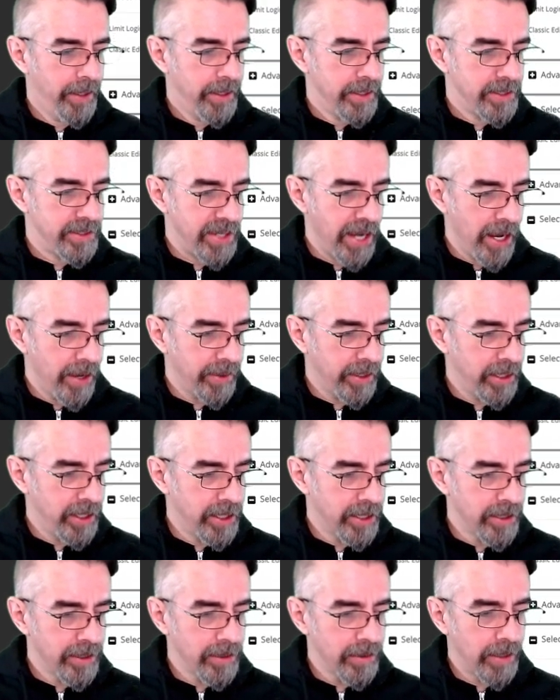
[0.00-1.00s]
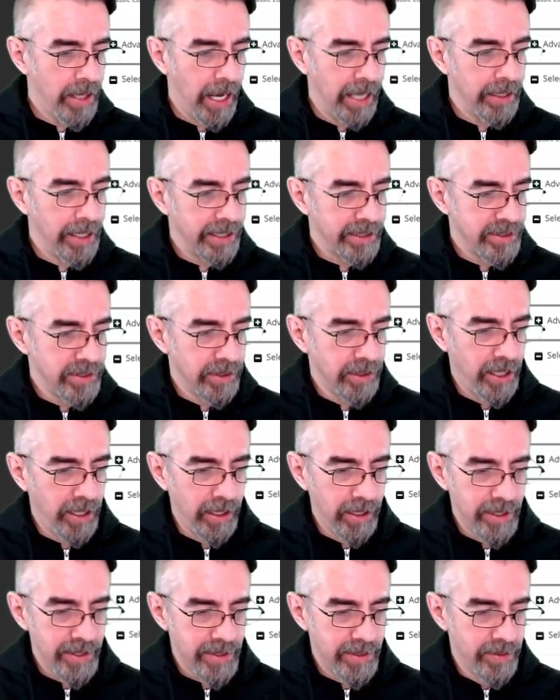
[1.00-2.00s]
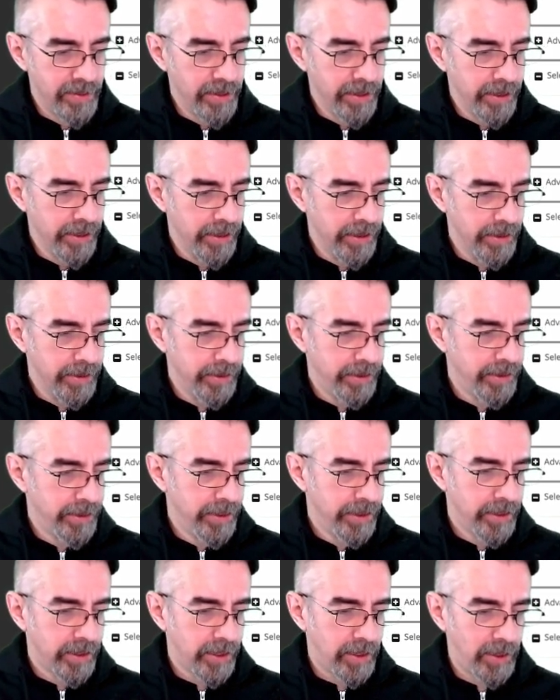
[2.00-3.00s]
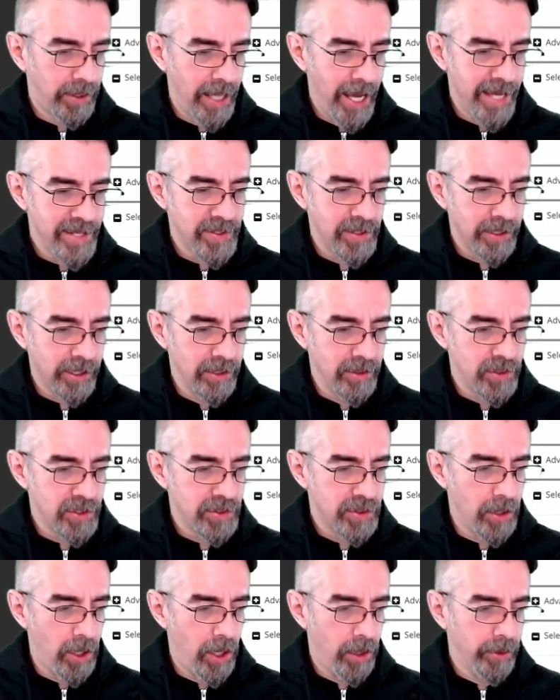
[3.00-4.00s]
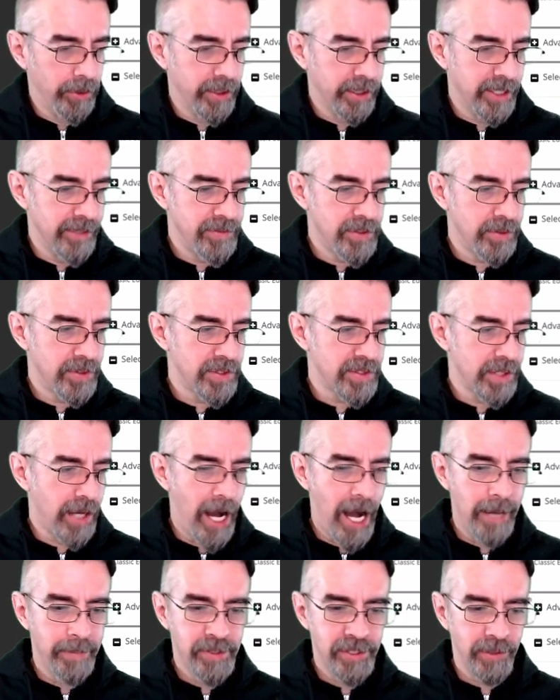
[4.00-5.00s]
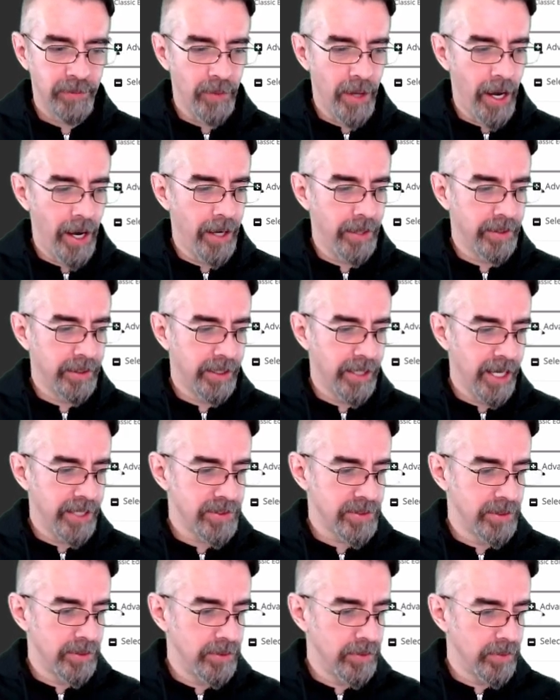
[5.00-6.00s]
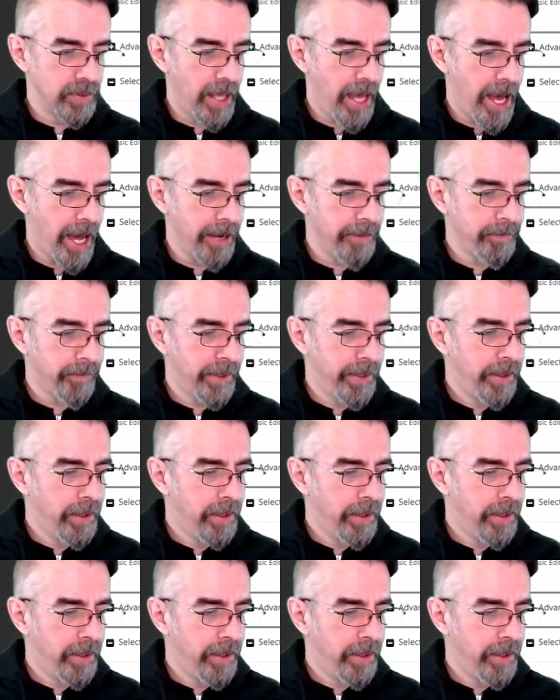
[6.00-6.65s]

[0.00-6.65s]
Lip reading: Down here, I like to hit the classic installer. It gives you this option right out of the gates to do that.